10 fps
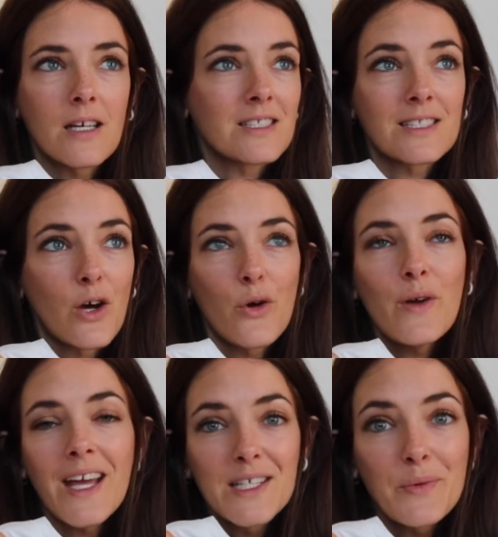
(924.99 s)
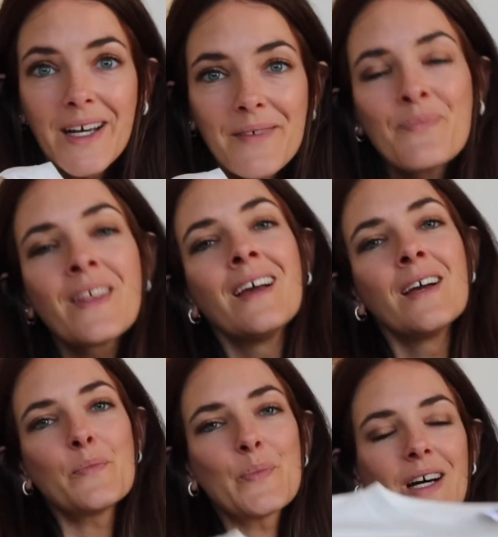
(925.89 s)
snow anywhere
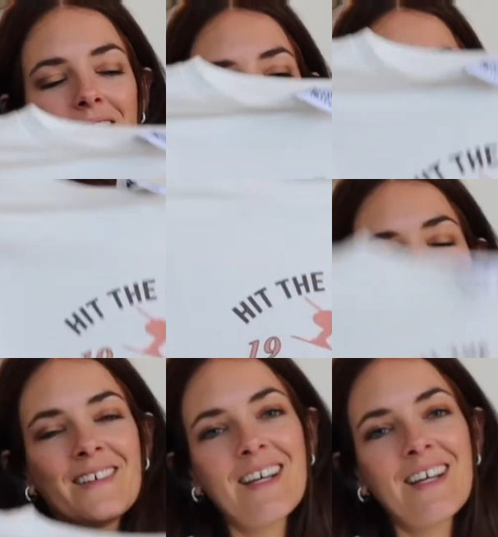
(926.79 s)
but um,